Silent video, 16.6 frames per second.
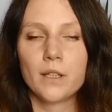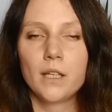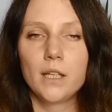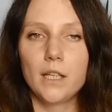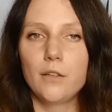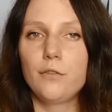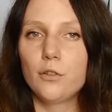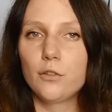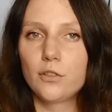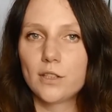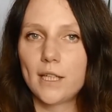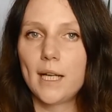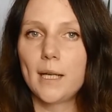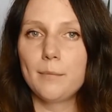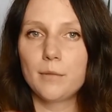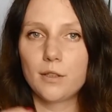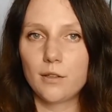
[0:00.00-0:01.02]
if you
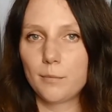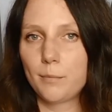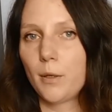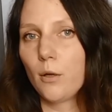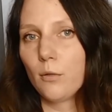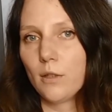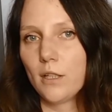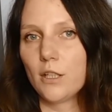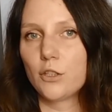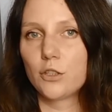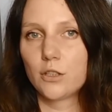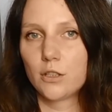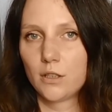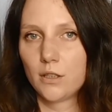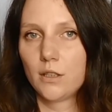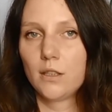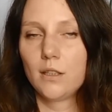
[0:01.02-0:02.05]
typed the Polish
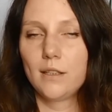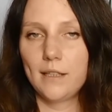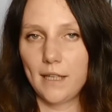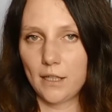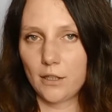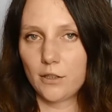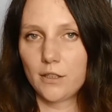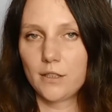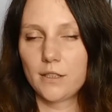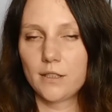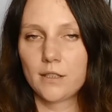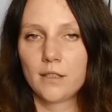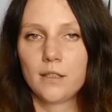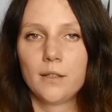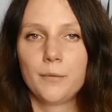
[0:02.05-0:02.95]
letters,